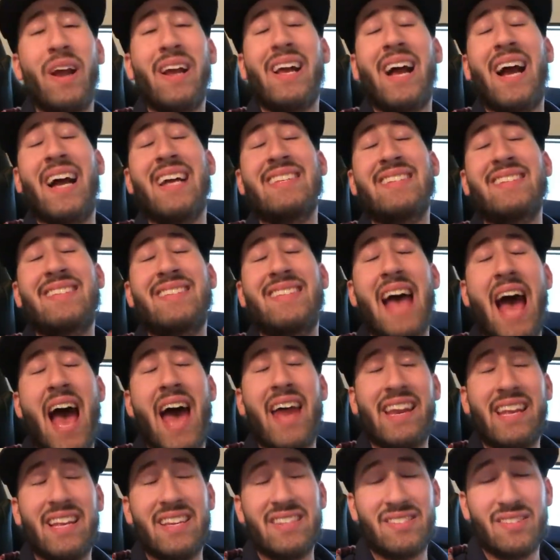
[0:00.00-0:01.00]
Alright guys,
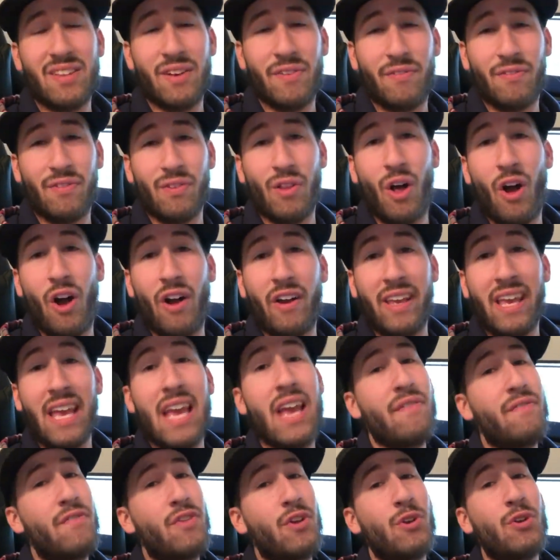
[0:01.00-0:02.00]
that is the vlog.
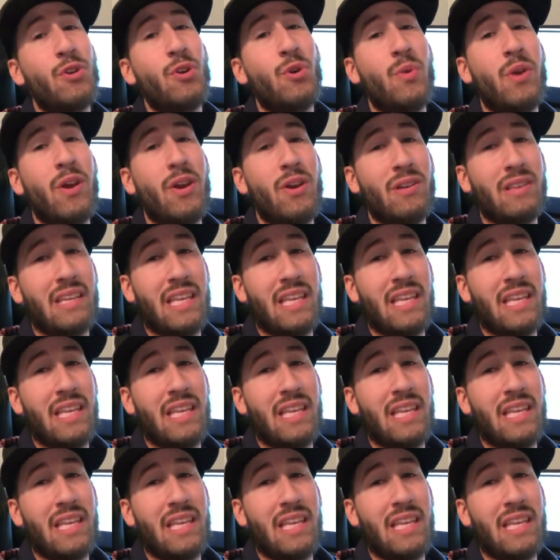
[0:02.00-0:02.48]
If you're new here,